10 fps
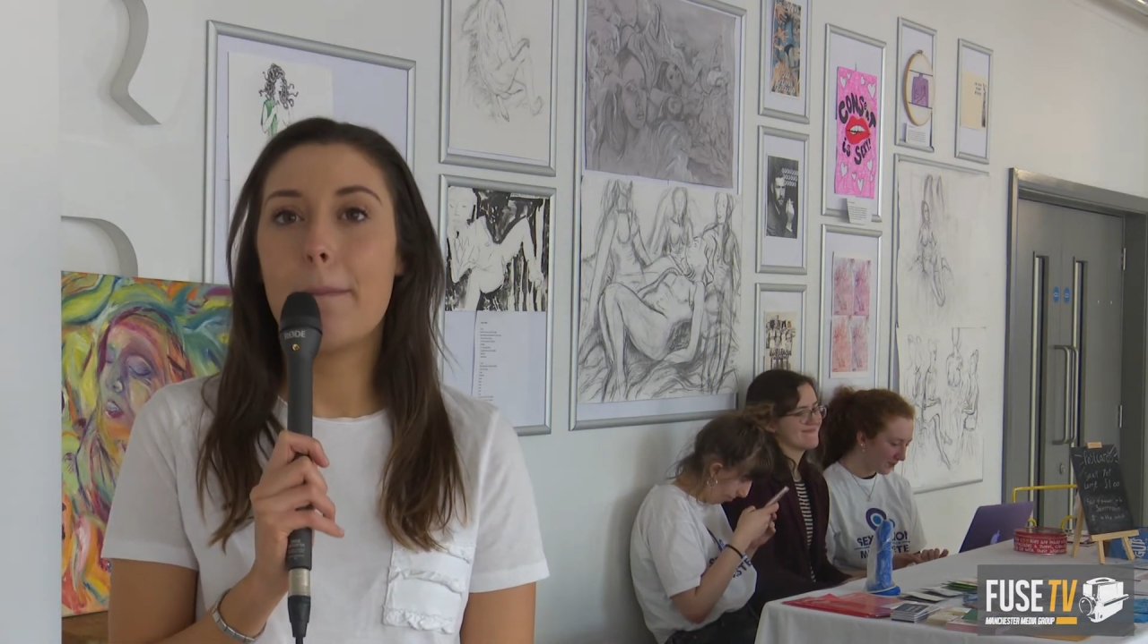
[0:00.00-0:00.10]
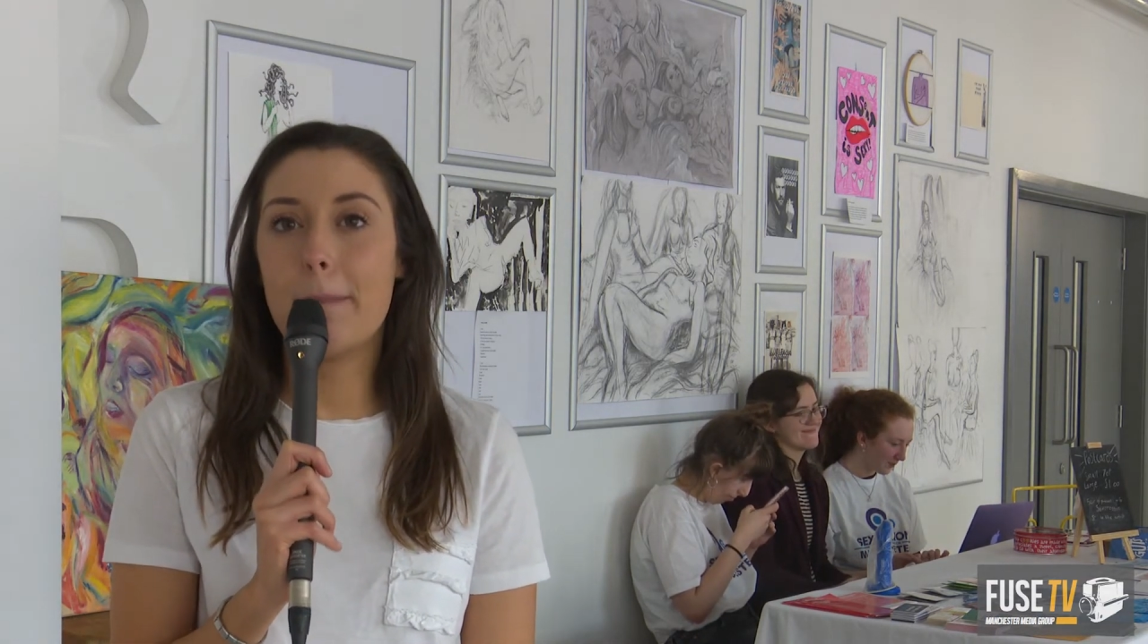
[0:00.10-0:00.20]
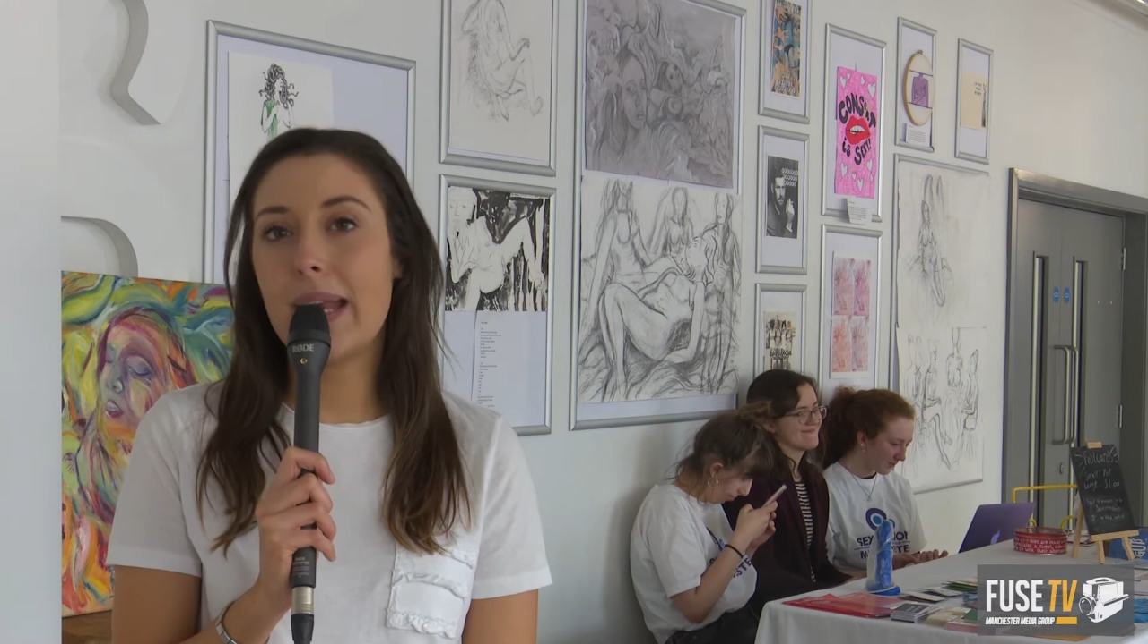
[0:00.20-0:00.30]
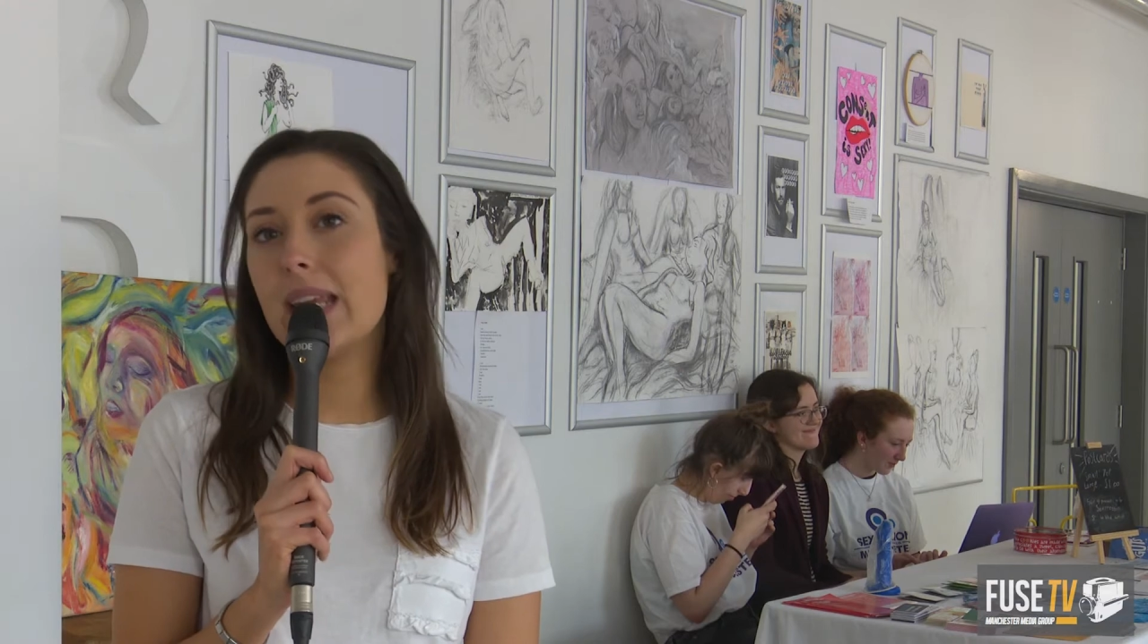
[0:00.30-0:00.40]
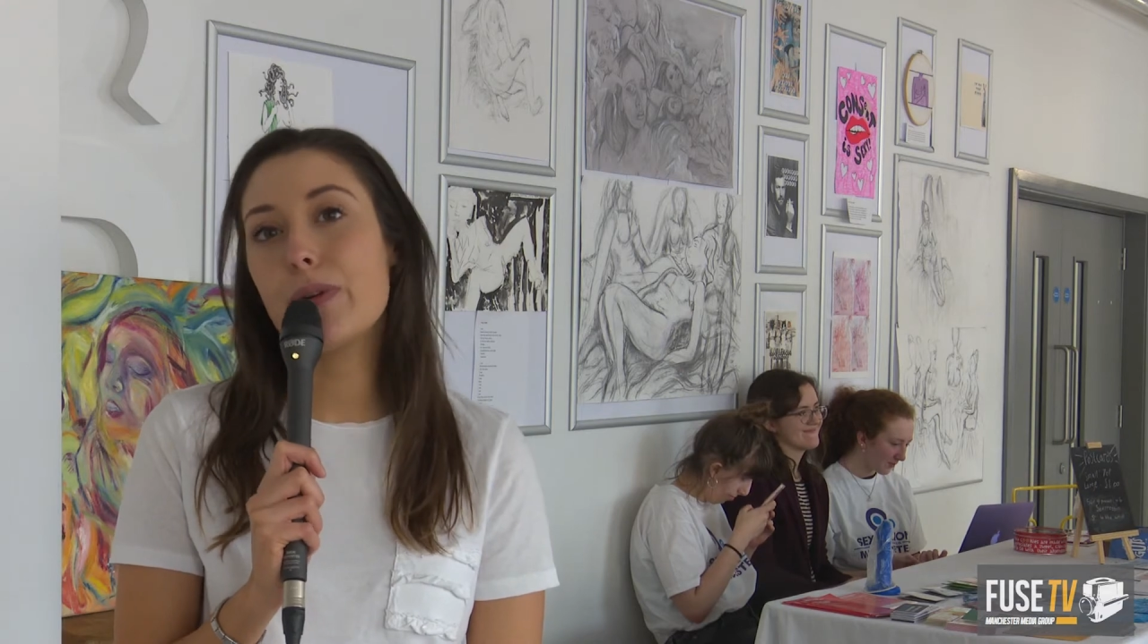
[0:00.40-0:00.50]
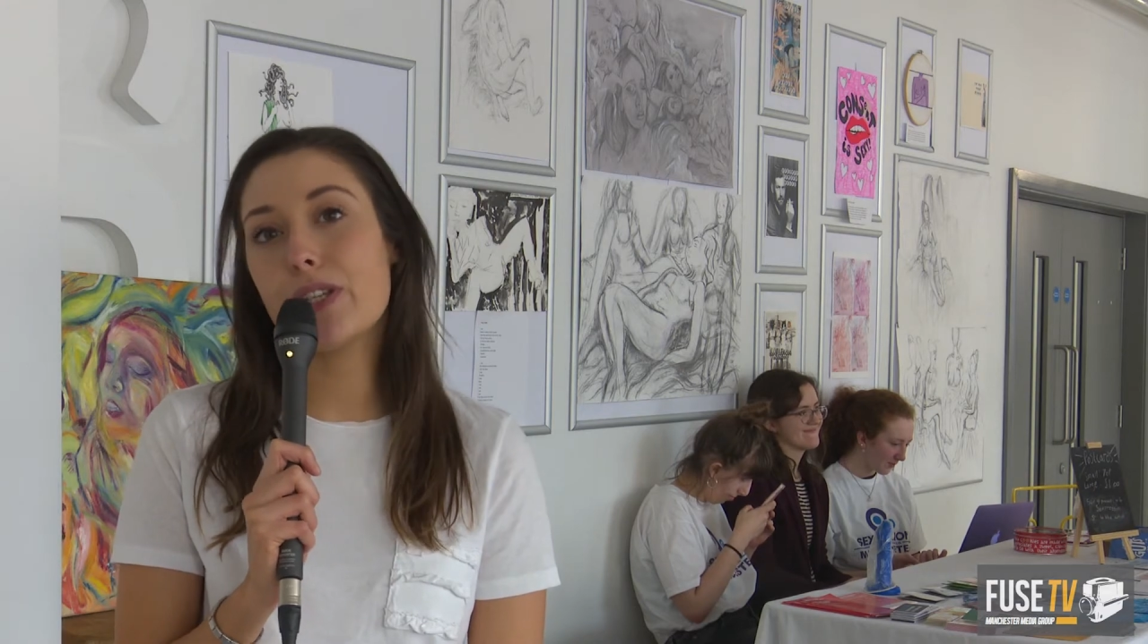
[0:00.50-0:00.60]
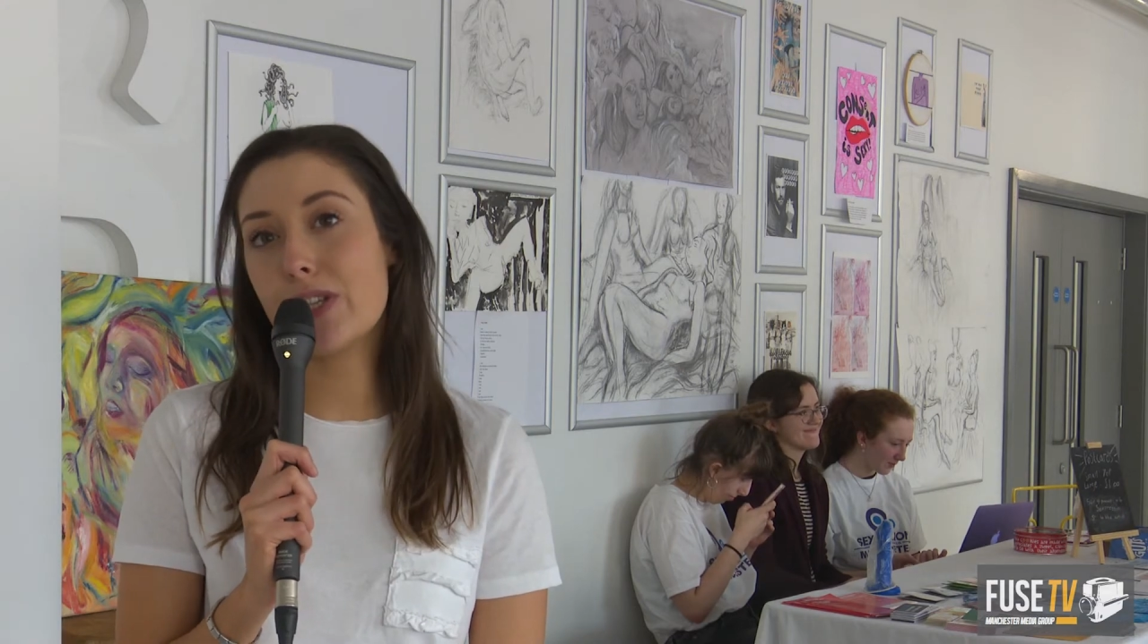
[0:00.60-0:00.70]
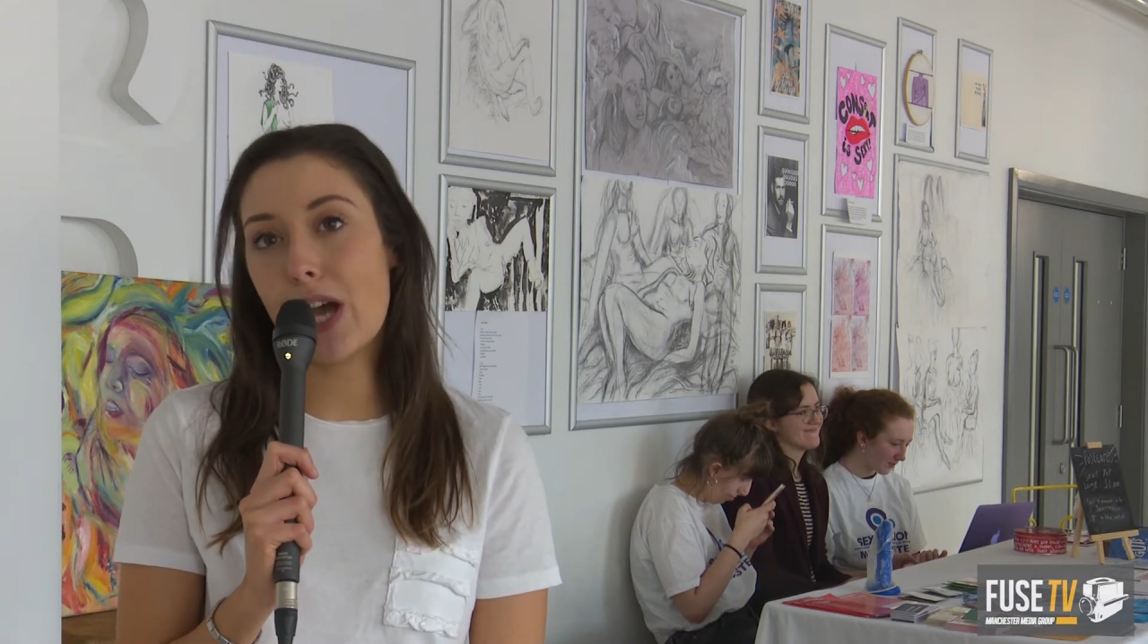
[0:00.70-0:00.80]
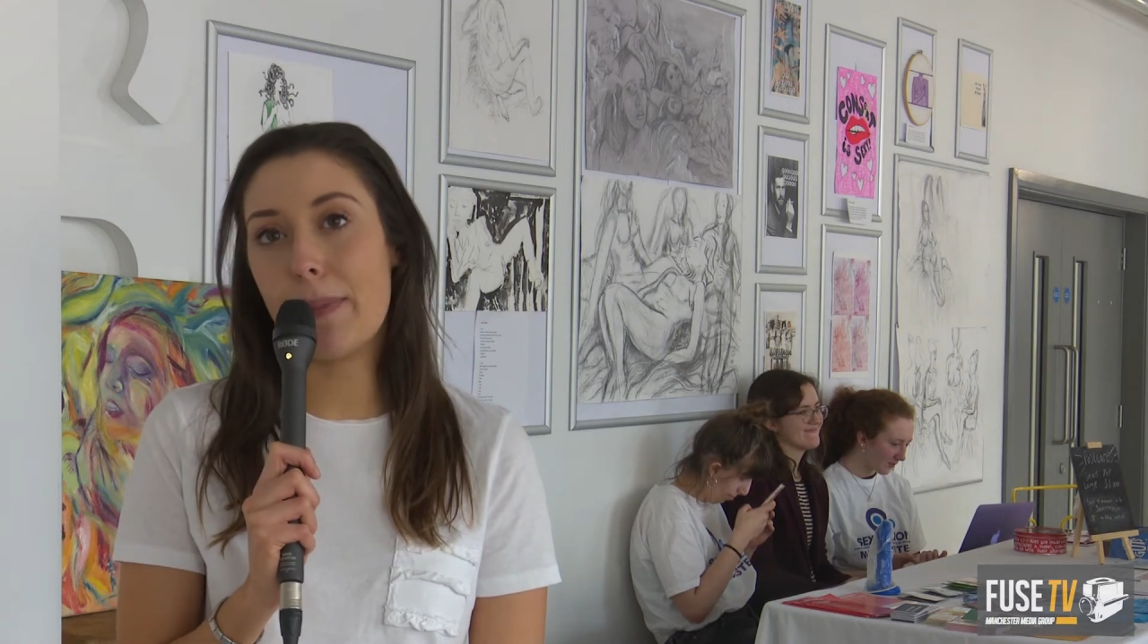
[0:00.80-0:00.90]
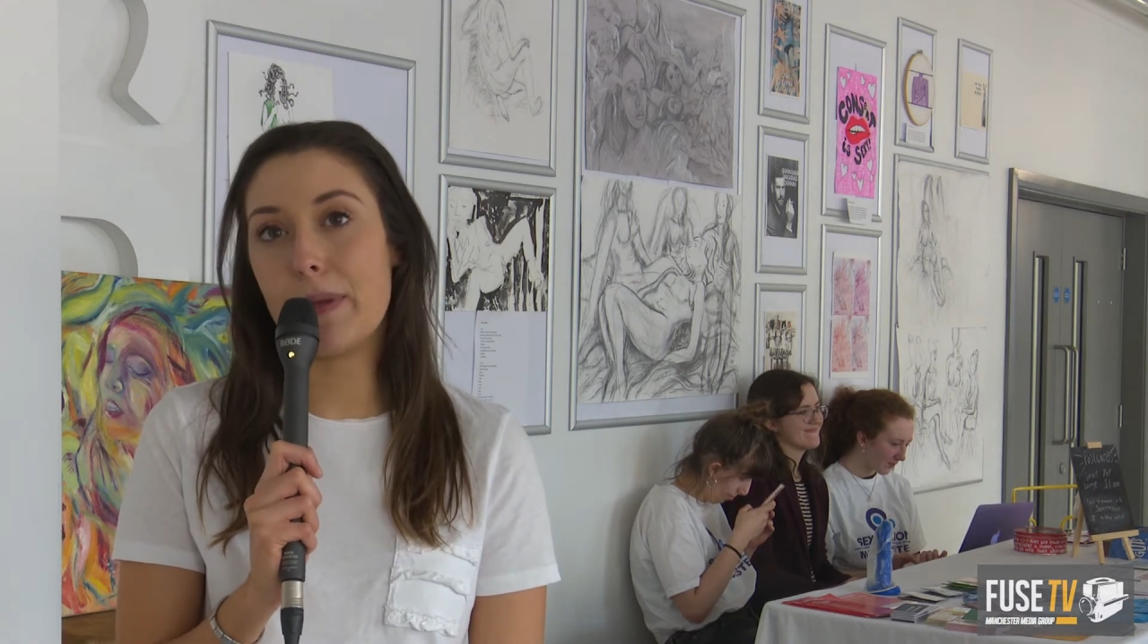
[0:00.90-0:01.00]
many were
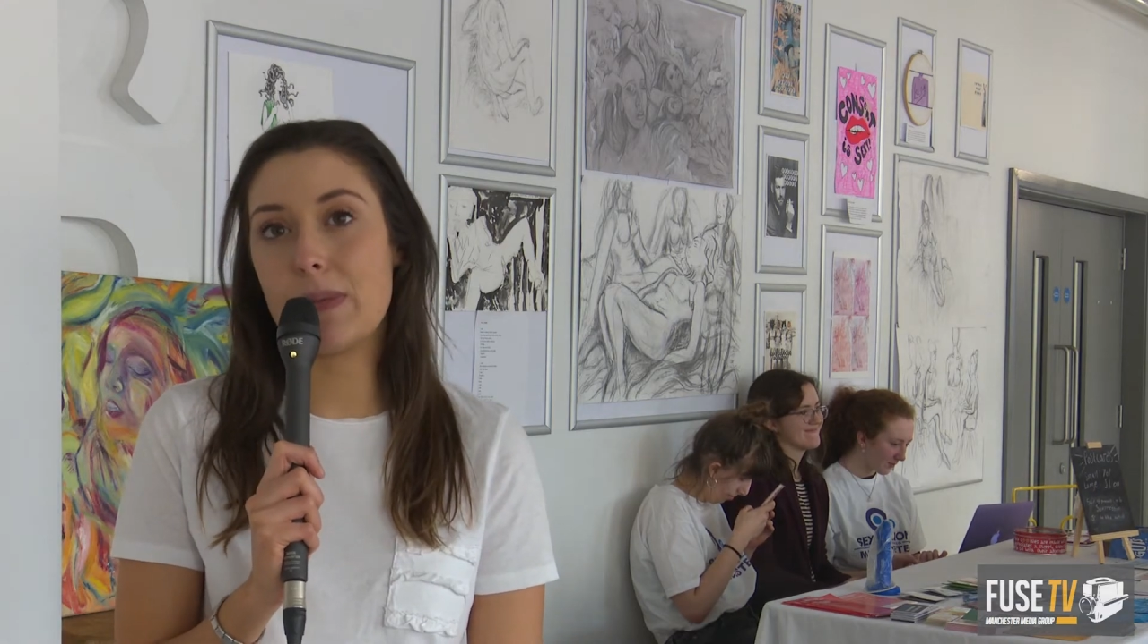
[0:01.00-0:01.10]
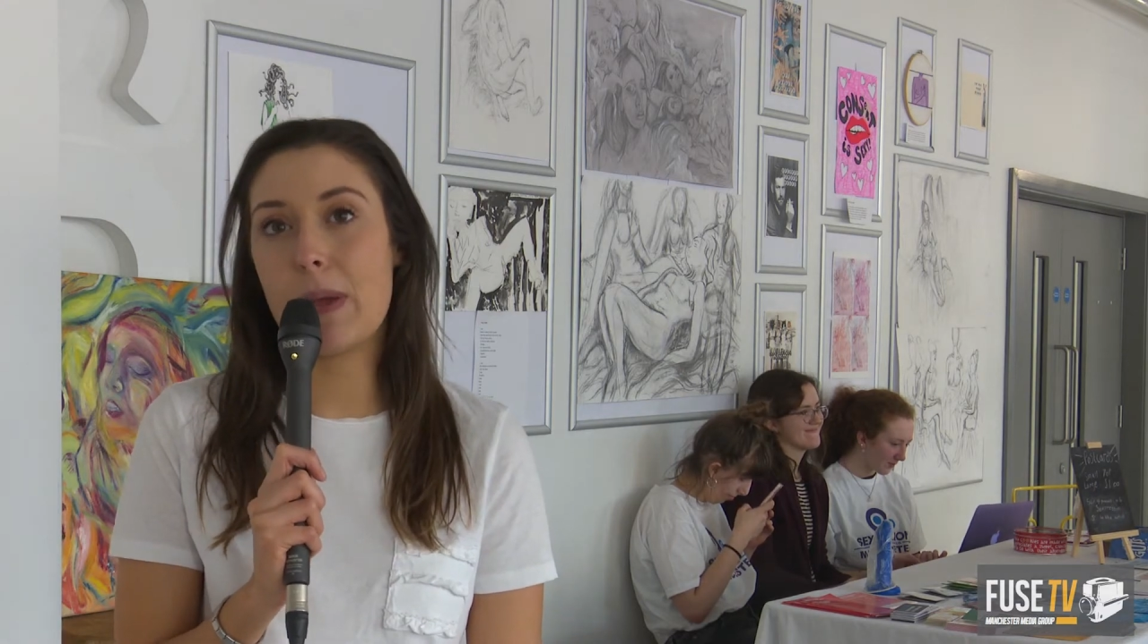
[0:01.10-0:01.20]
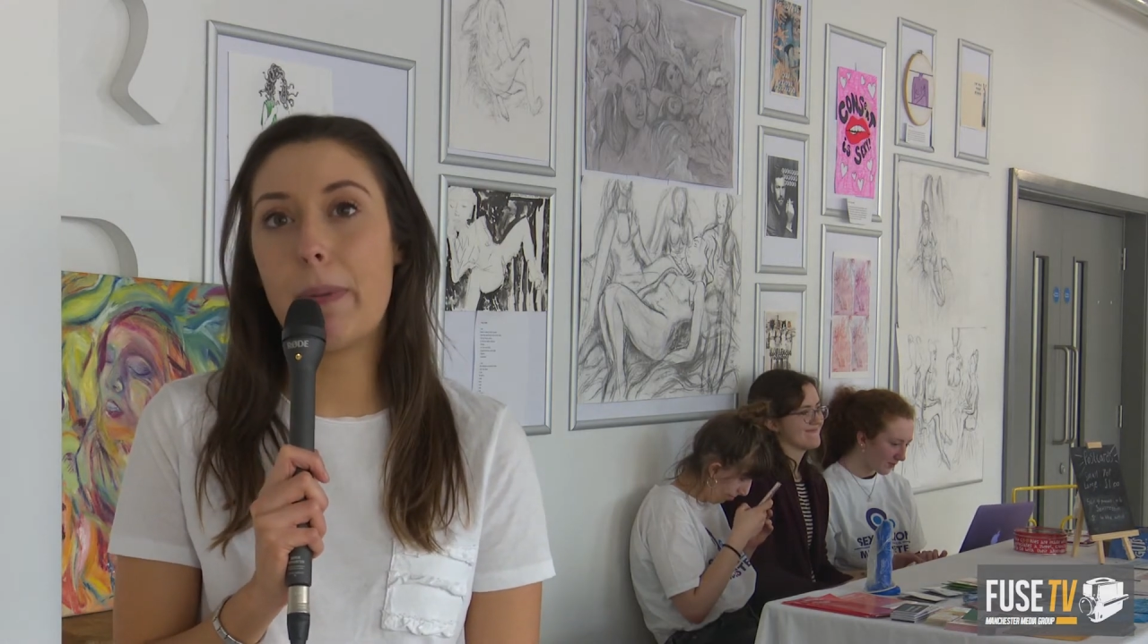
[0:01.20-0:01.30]
determined to be